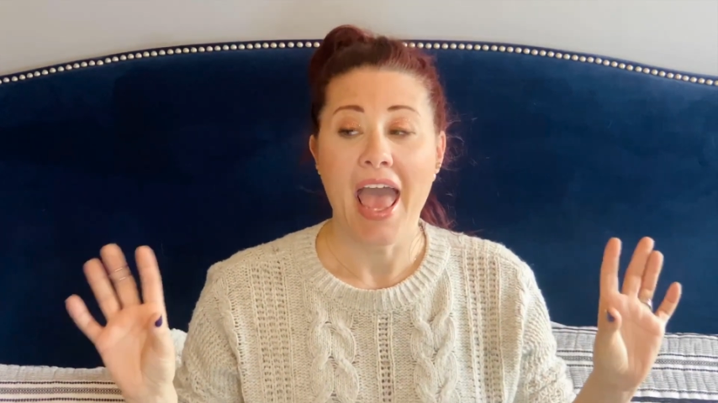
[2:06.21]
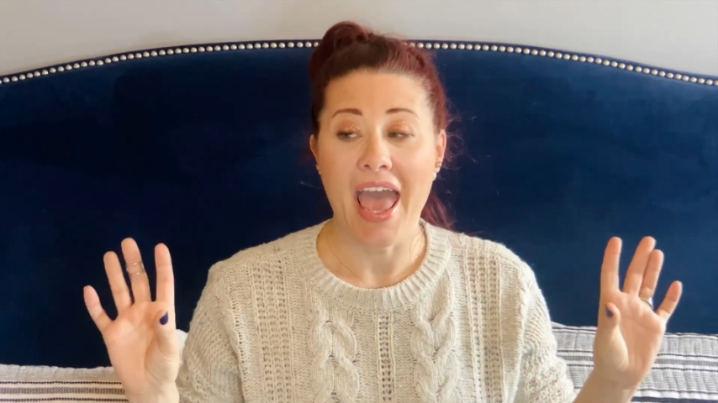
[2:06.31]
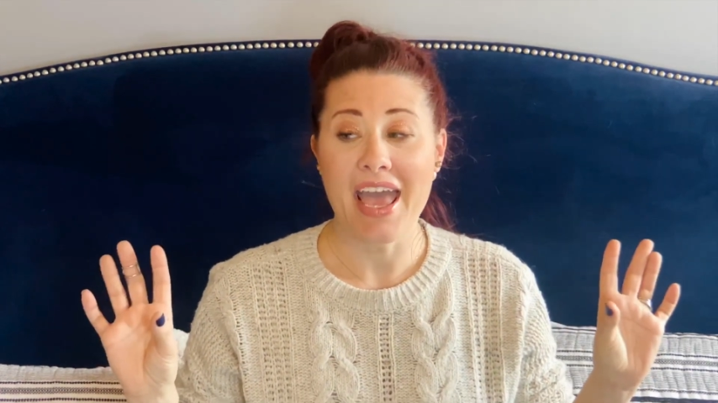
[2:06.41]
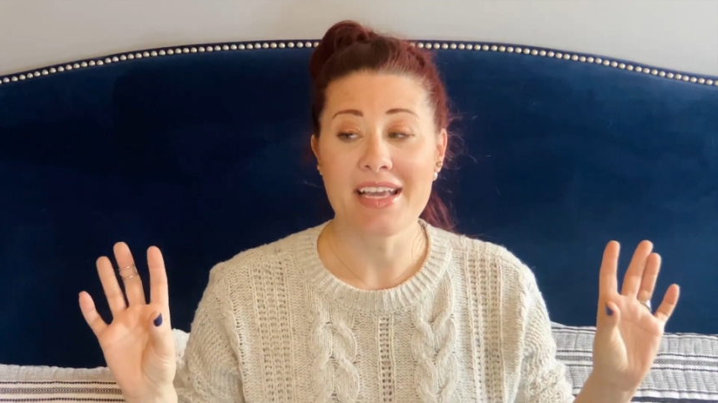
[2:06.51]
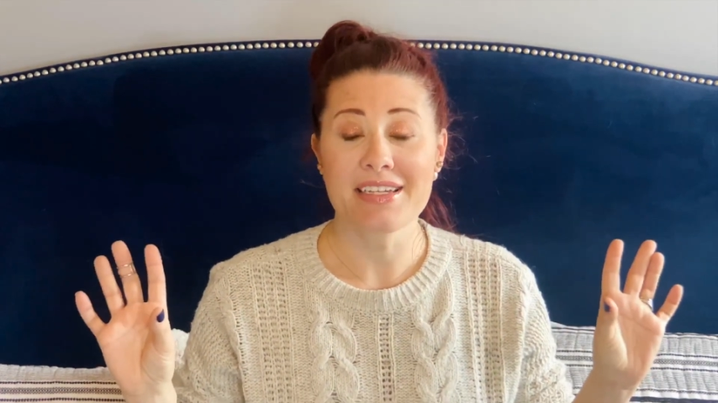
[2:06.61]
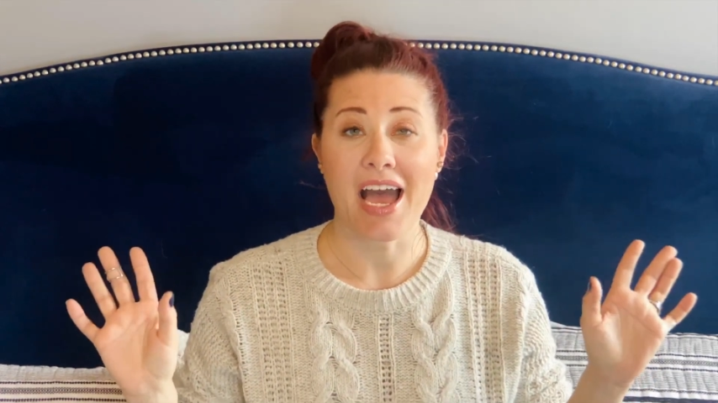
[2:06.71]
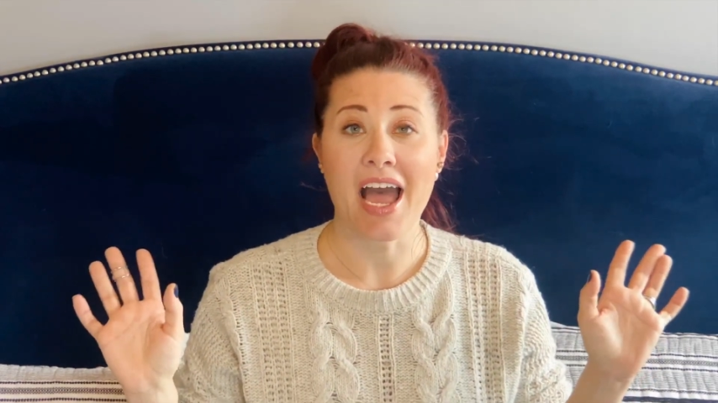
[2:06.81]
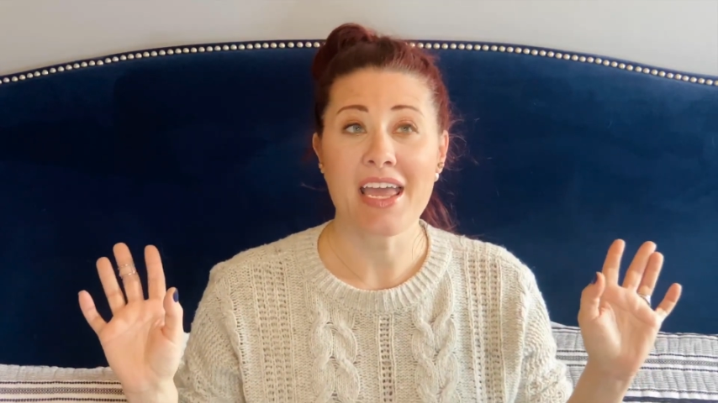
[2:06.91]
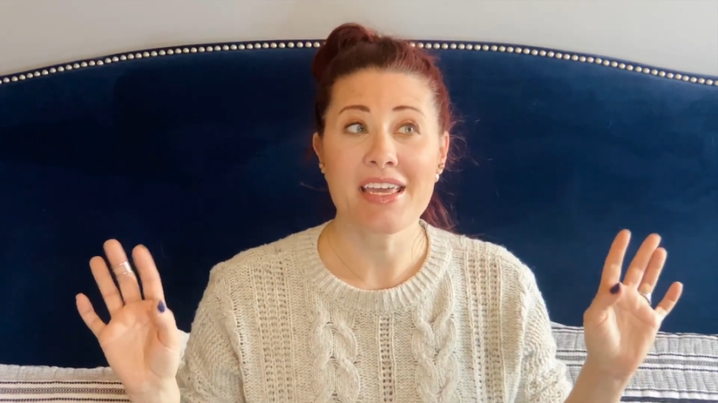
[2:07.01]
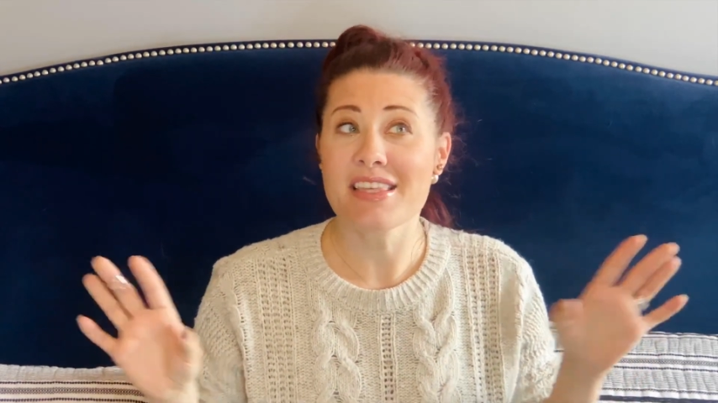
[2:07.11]
And
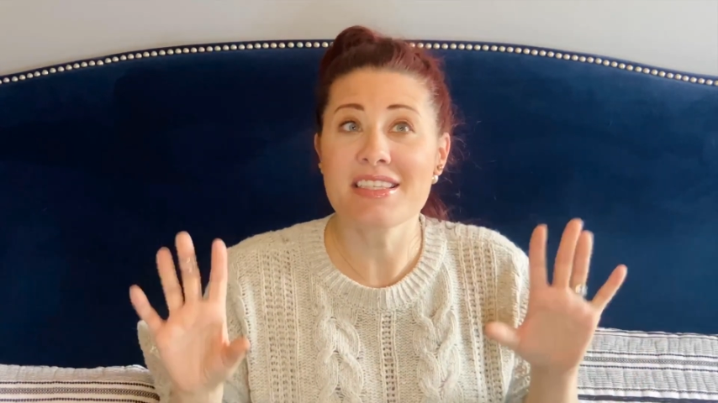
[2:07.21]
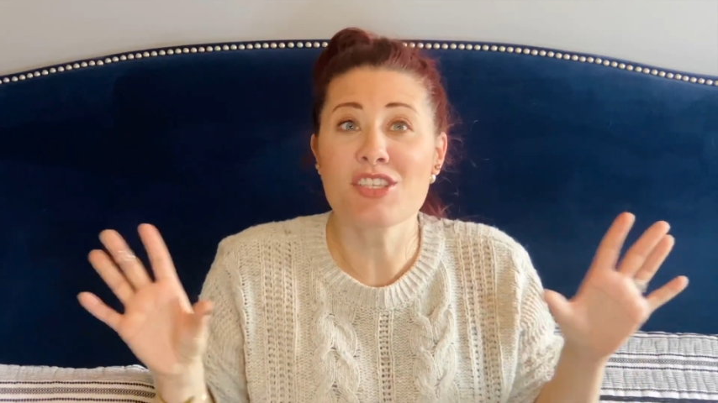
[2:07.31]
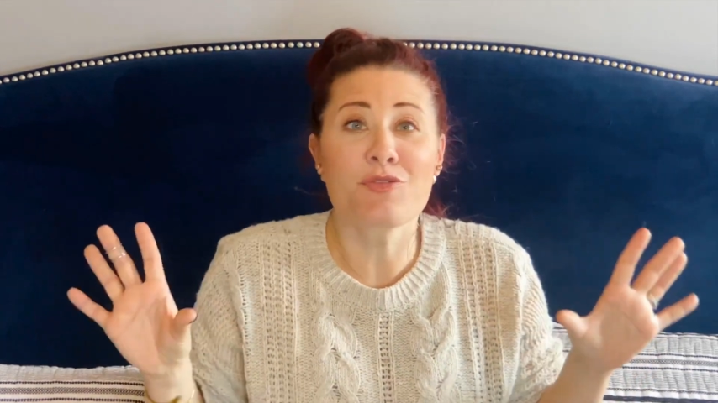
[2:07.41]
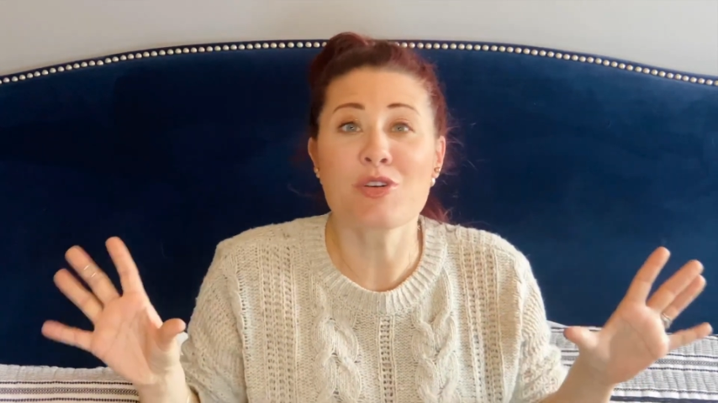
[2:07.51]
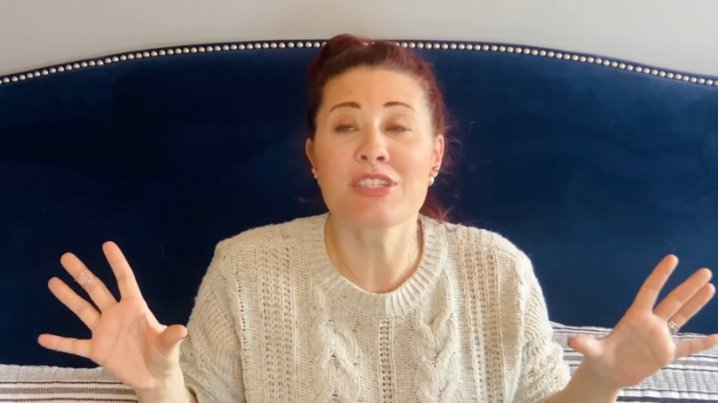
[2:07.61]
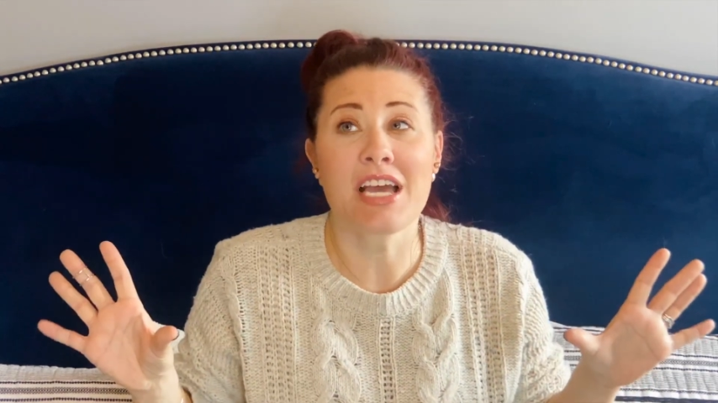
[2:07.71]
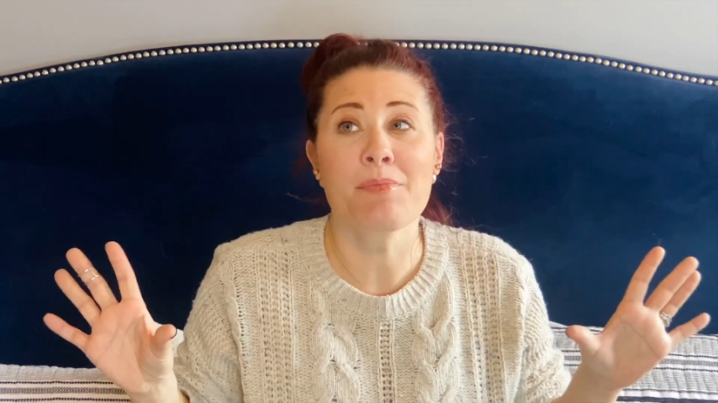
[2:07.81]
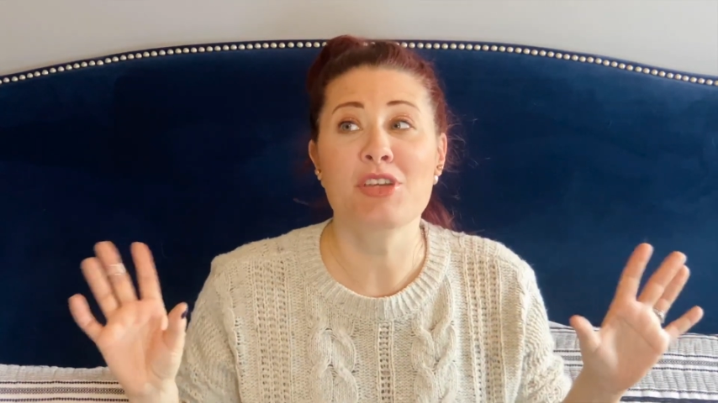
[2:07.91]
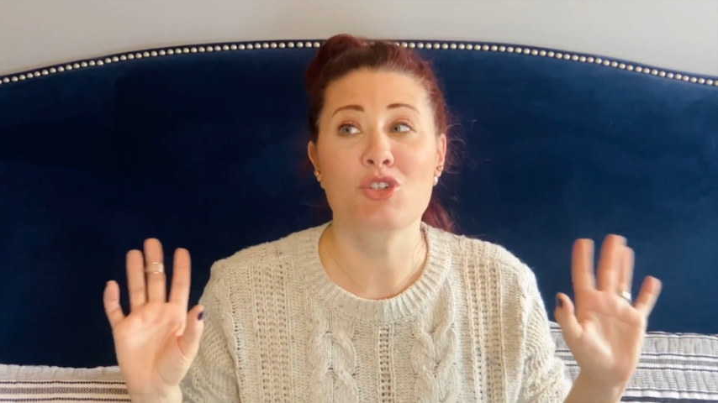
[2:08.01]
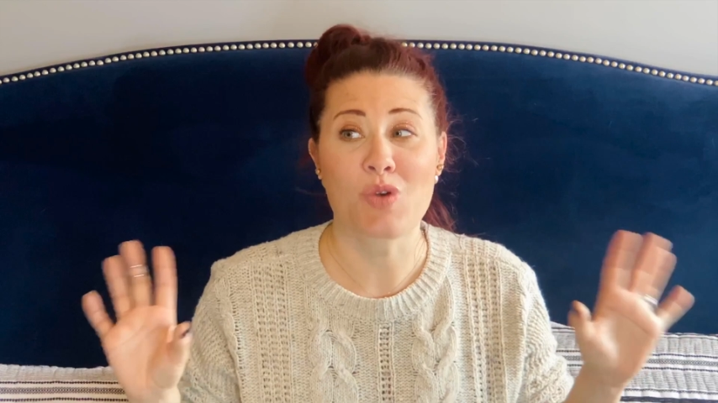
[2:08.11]
this is the first
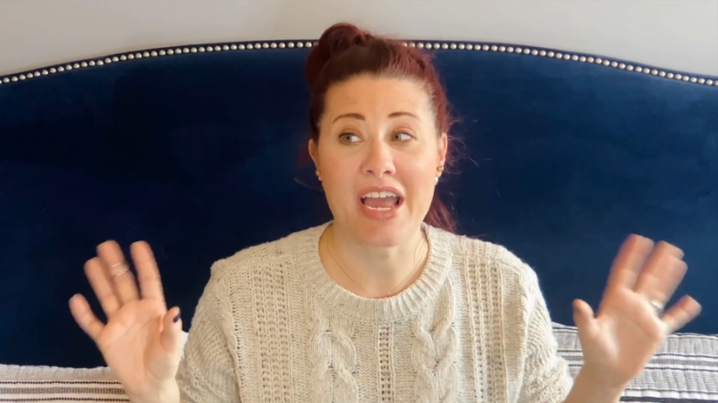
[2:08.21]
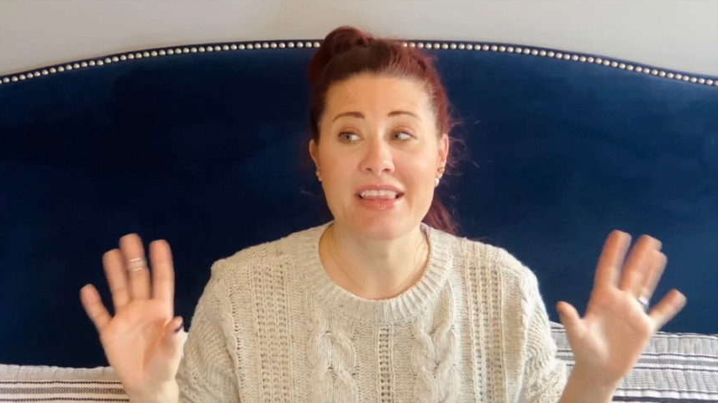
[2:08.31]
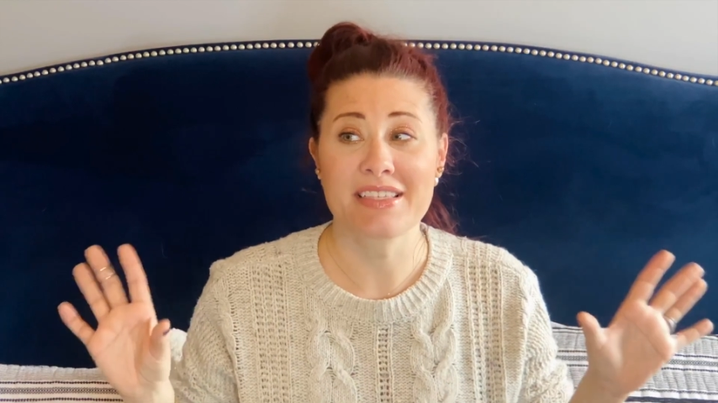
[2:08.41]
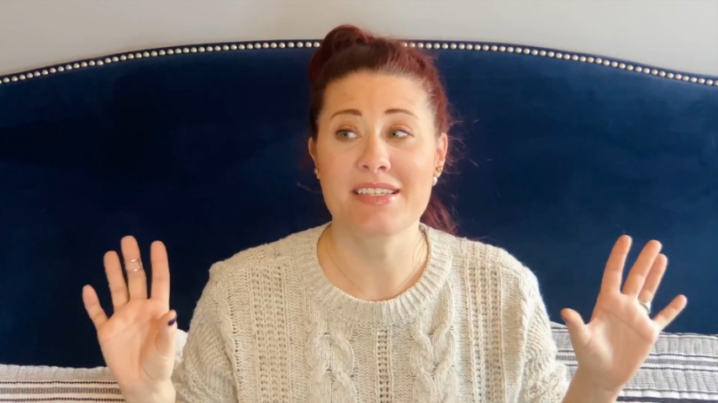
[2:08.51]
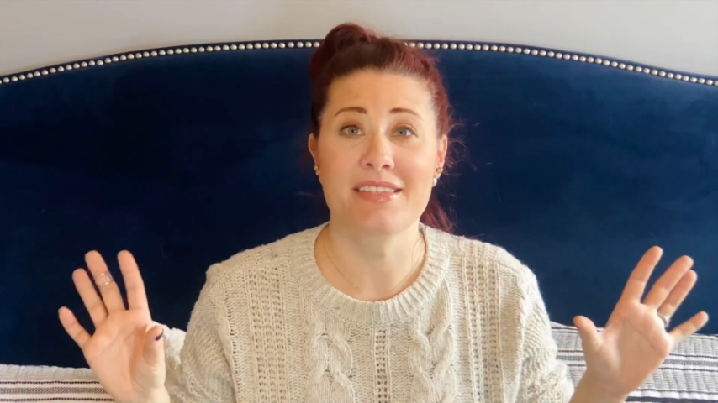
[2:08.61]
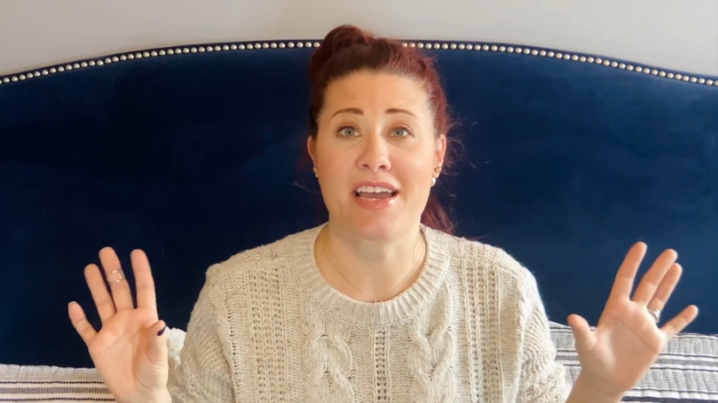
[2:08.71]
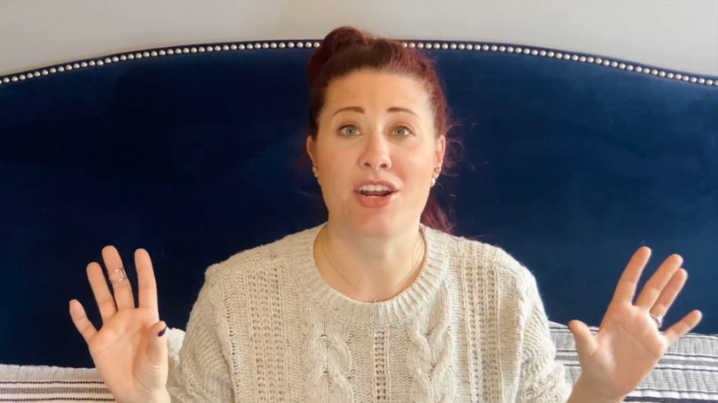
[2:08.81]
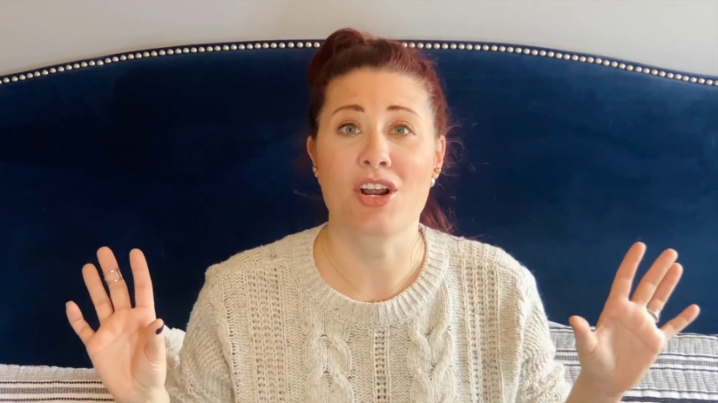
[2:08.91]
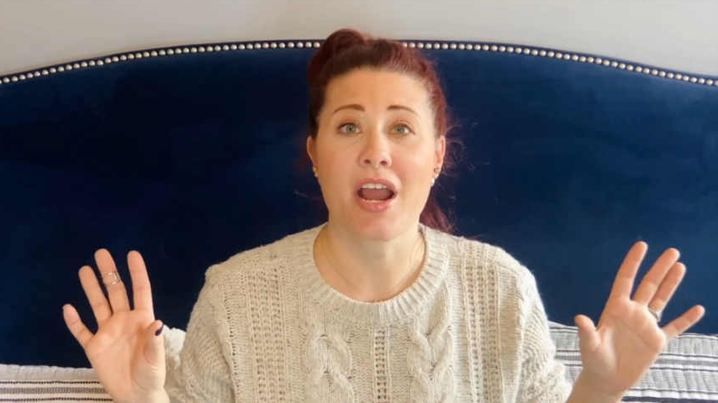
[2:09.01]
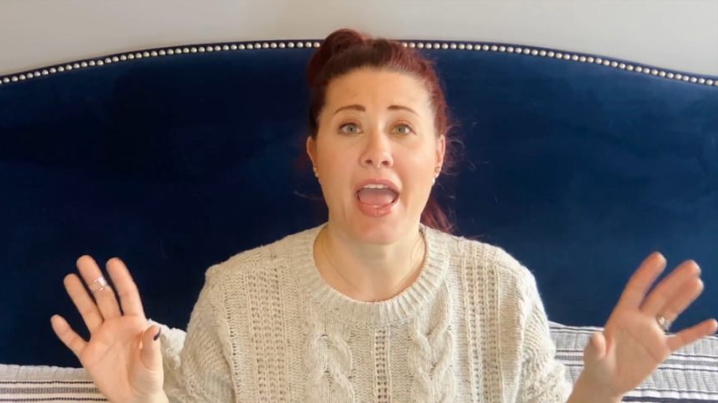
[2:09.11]
time me trying this
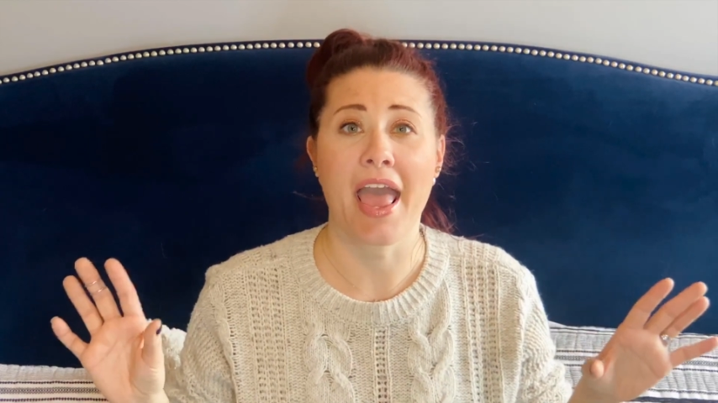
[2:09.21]
designer,